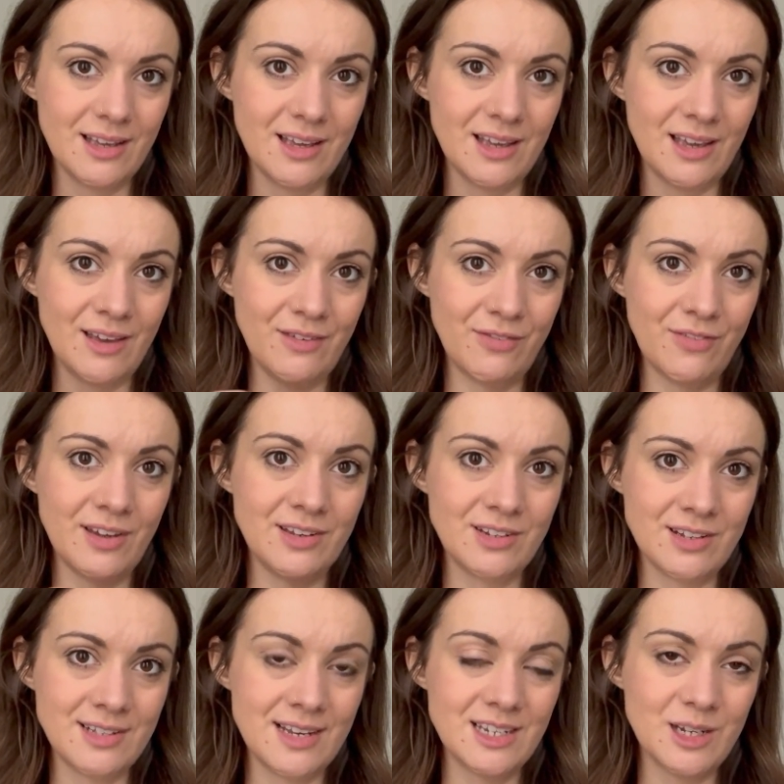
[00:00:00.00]
if it
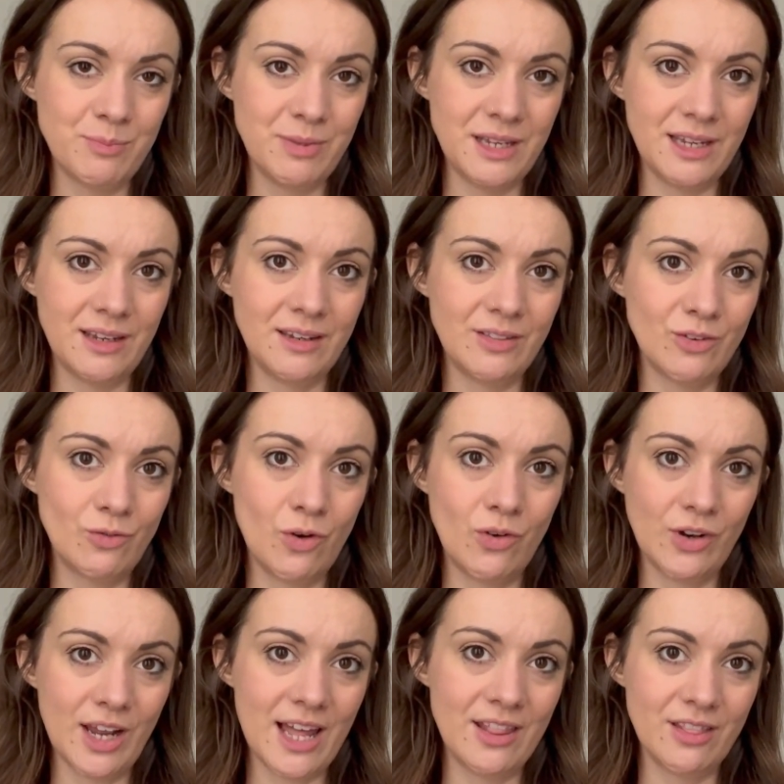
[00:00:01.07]
does end up being the
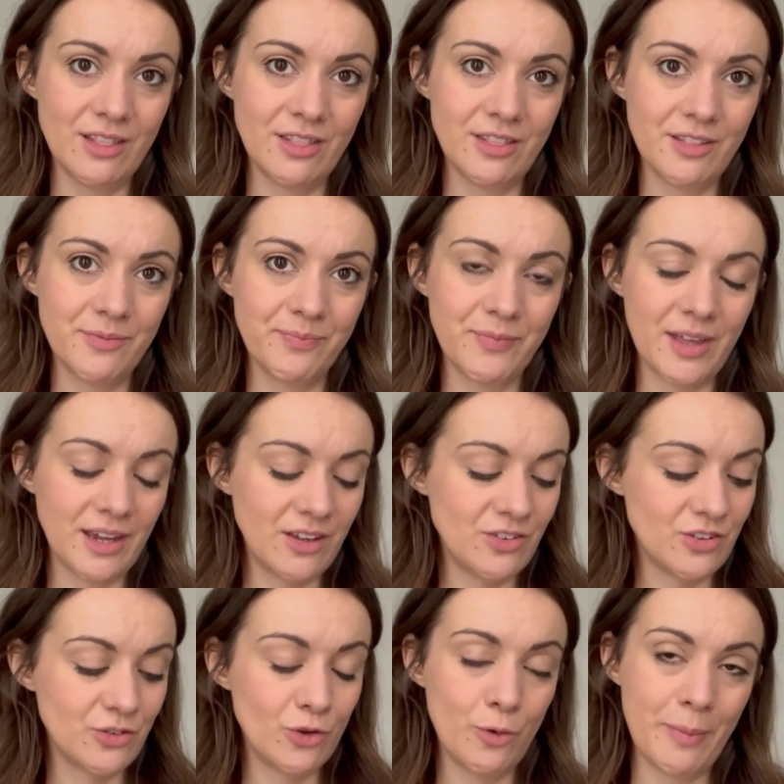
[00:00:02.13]
wrong length. I can
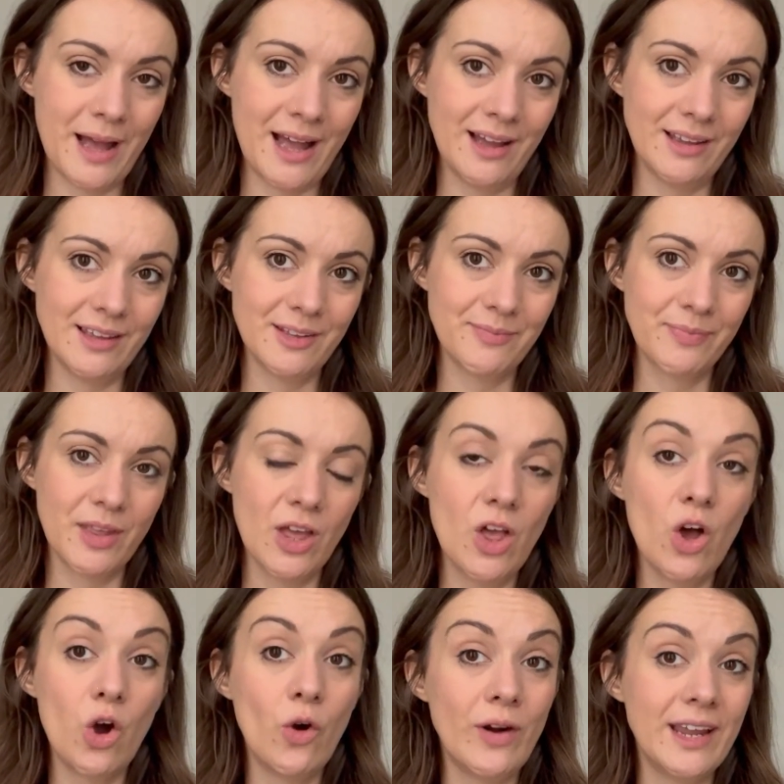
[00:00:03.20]
just go back,
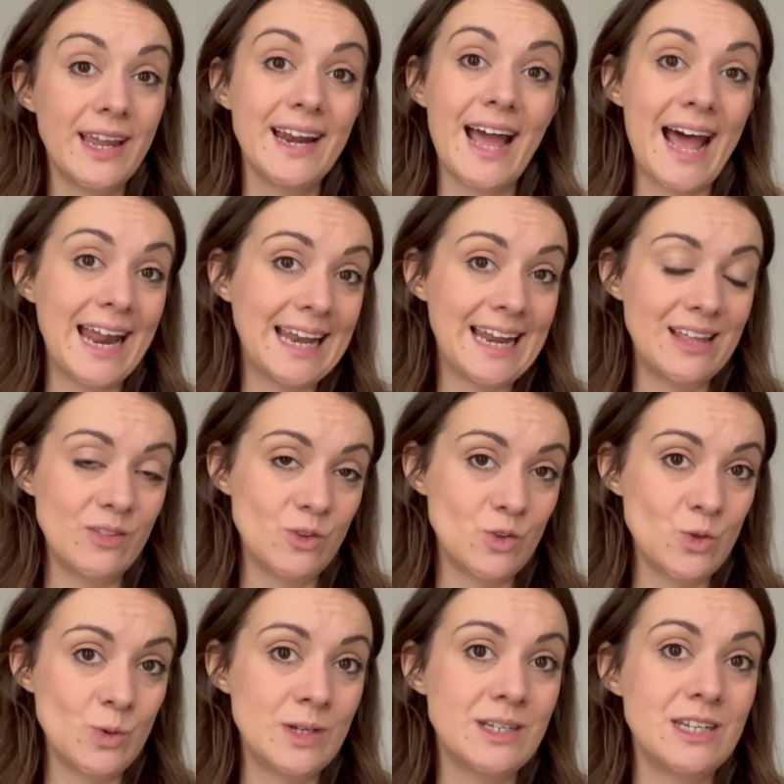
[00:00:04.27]
or I can add length
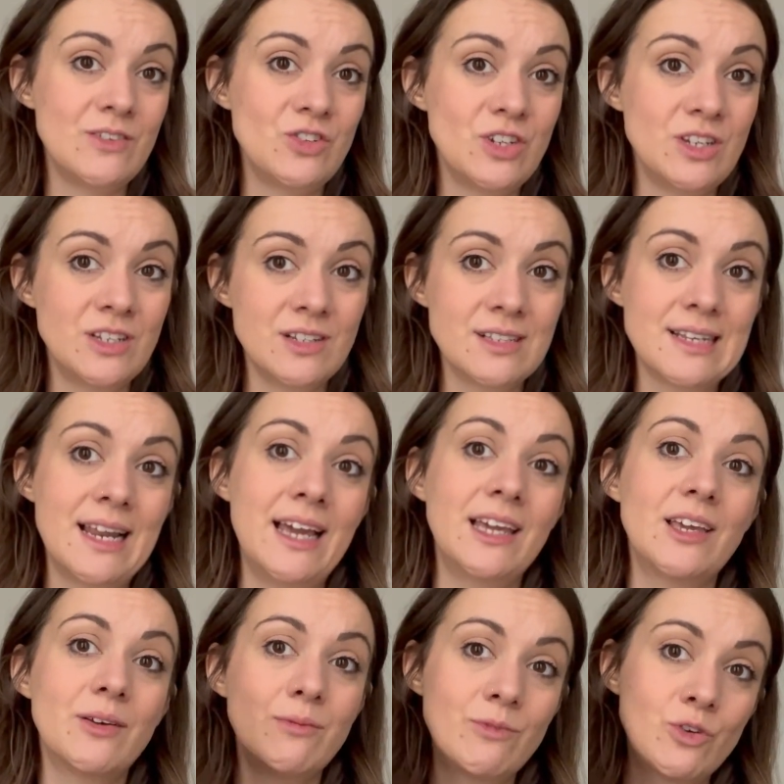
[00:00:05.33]
to it if she does
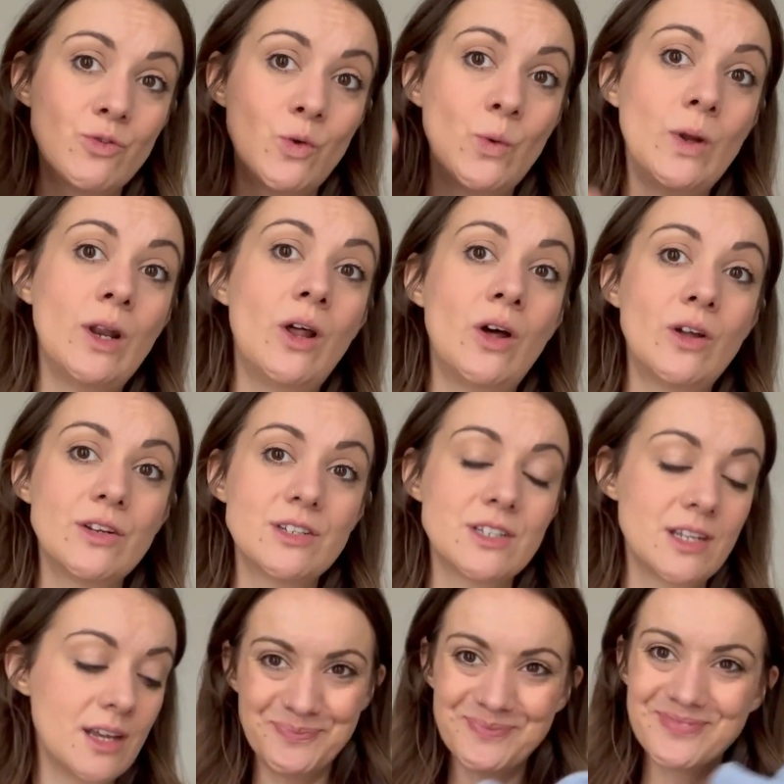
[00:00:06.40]
like grow a lot.
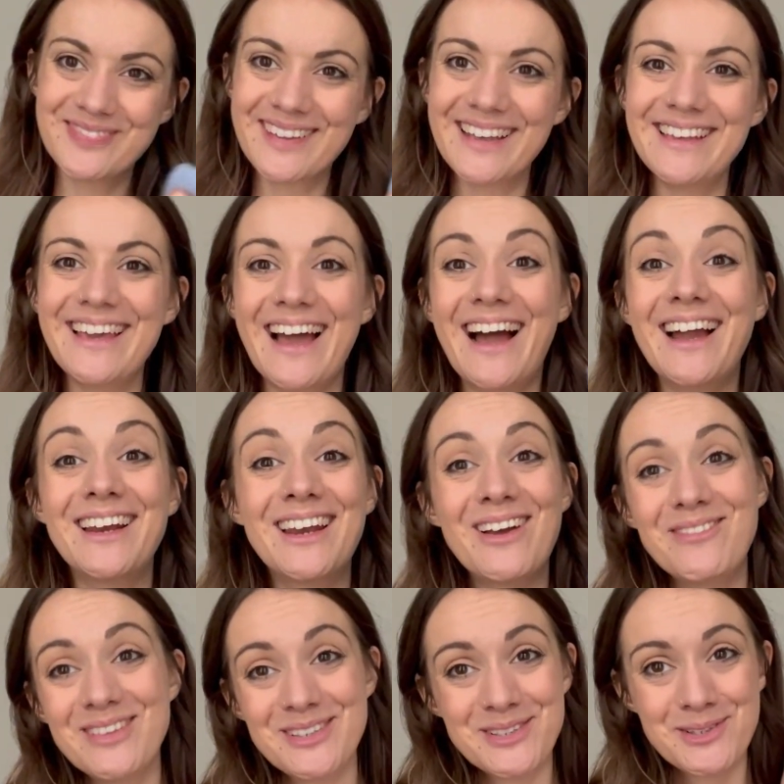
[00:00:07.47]
Yeah, I
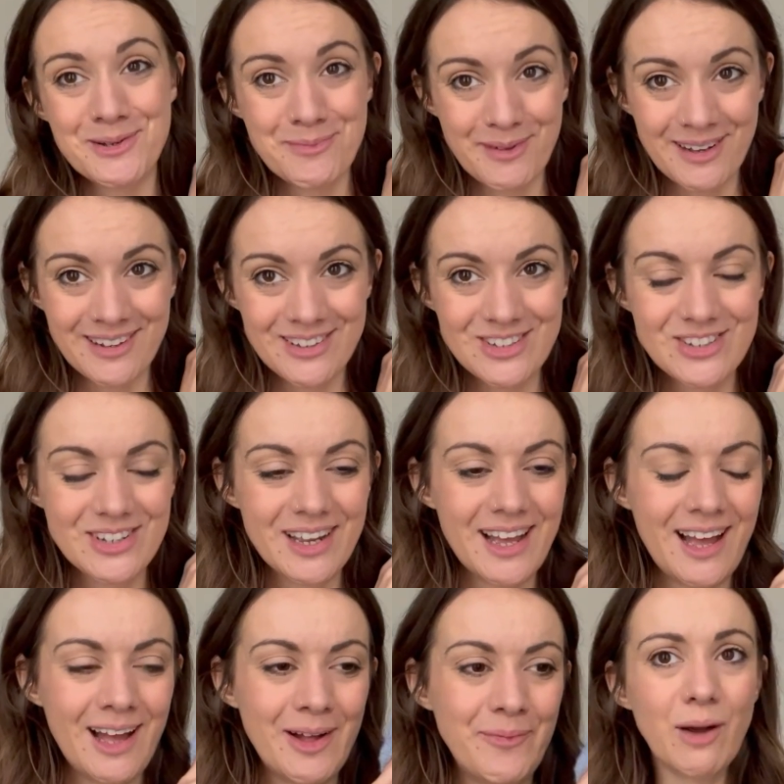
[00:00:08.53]
love this so much.
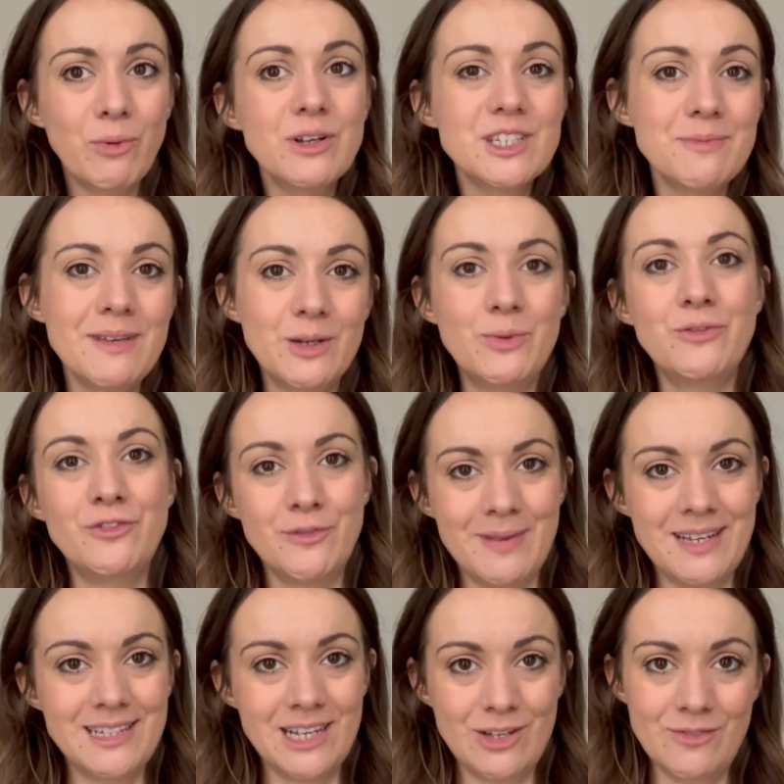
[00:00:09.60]
I want to make one for
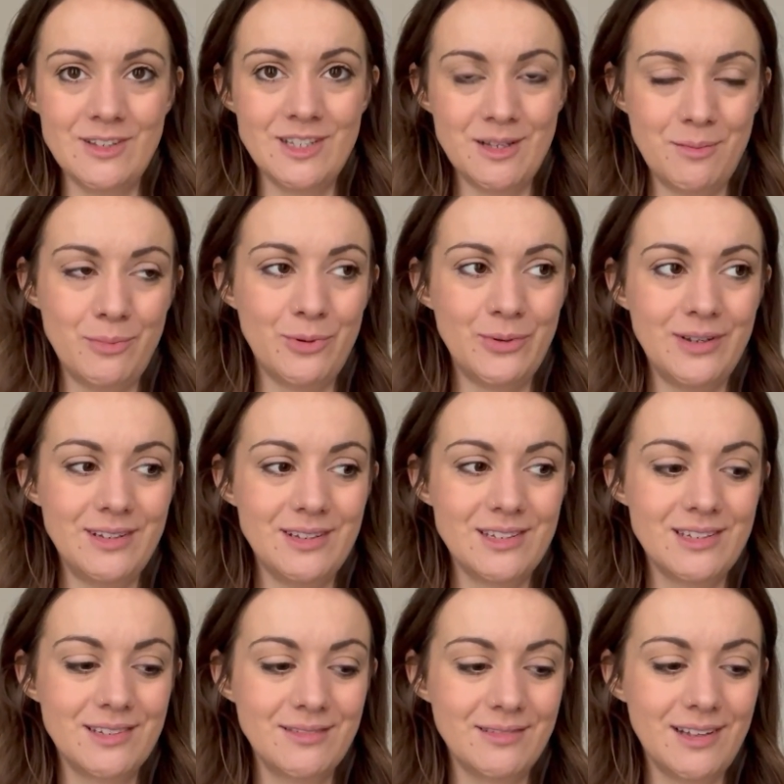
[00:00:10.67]
myself at some
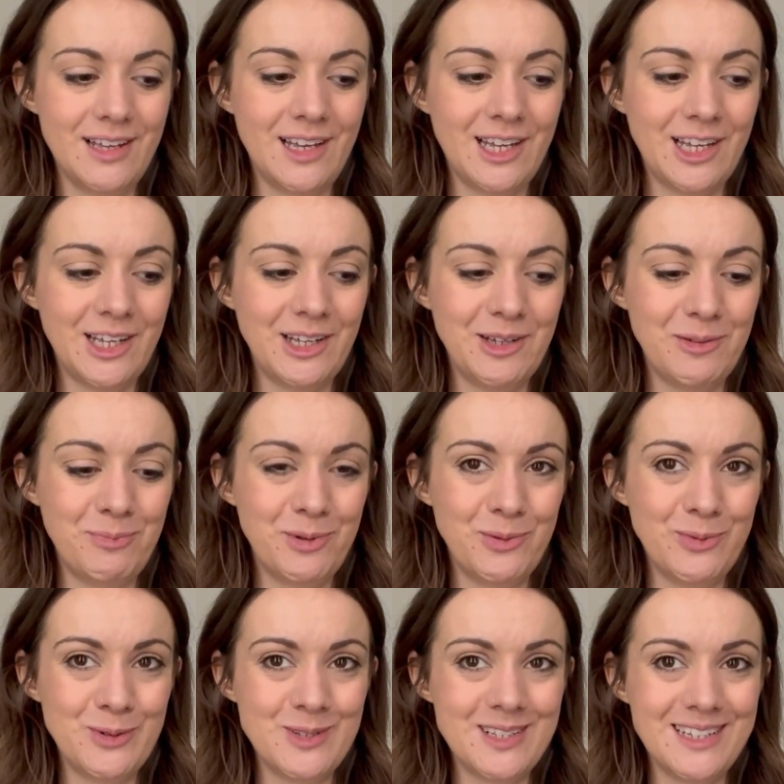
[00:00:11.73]
point, but
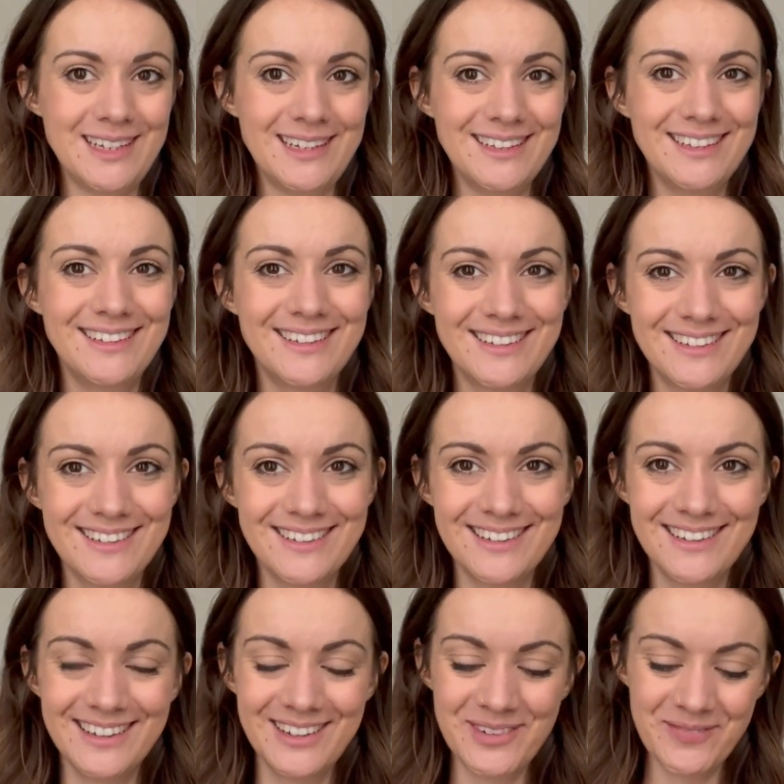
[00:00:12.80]
we'll see.
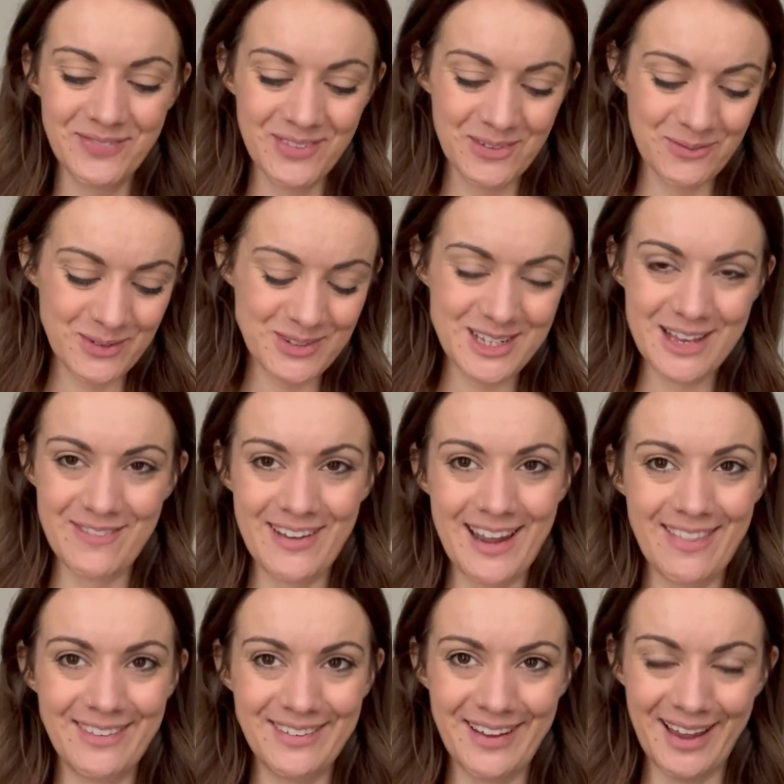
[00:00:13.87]
We'll see if I
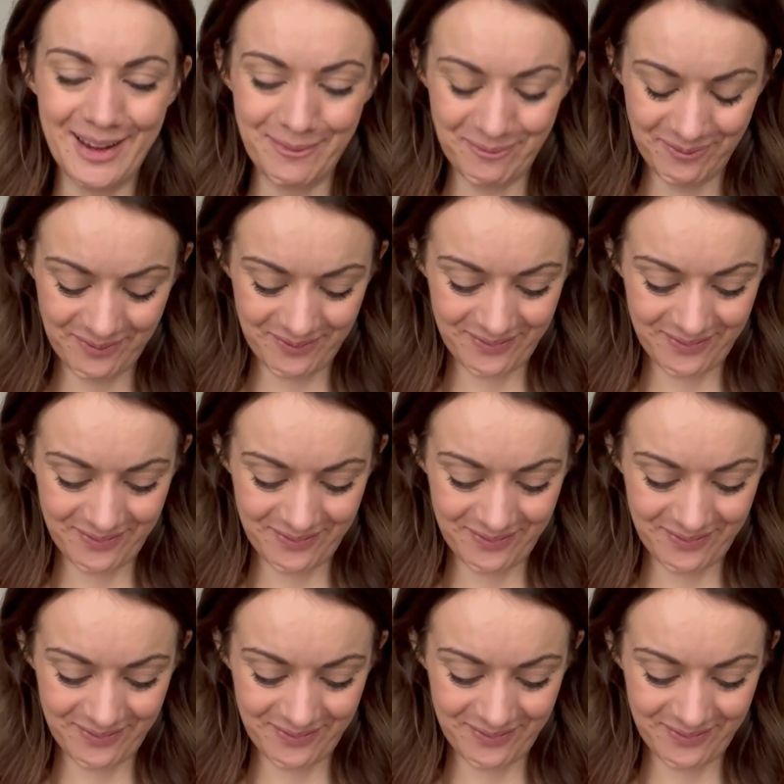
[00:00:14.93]
get the time.